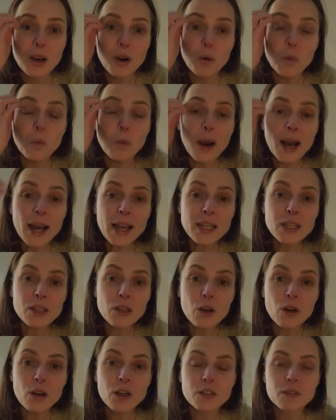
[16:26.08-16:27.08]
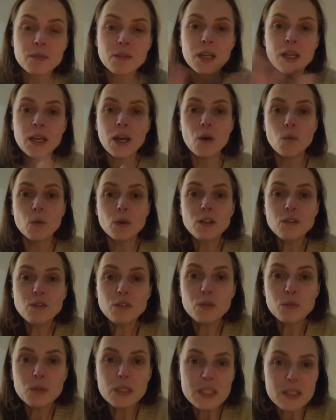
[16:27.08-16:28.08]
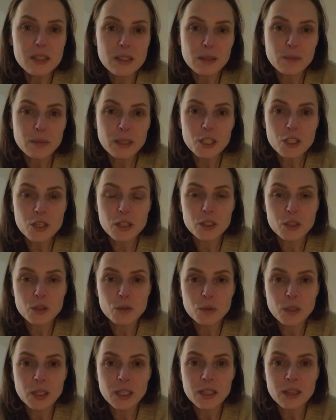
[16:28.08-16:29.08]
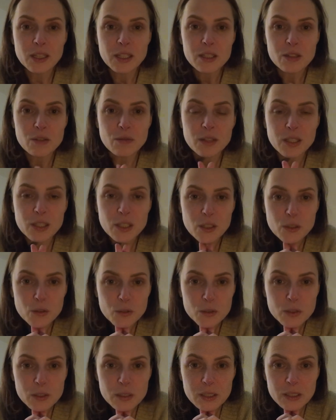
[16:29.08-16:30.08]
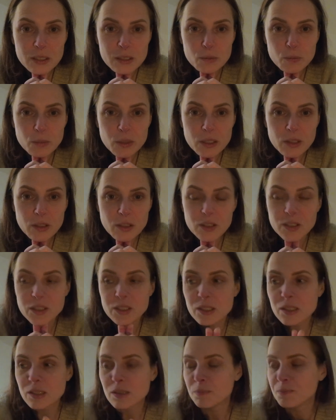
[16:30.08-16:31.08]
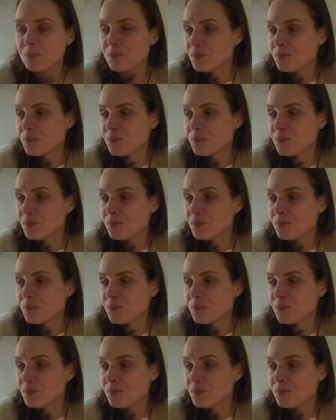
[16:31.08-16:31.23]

why not? One of the reasons I'm actually doing these videos is because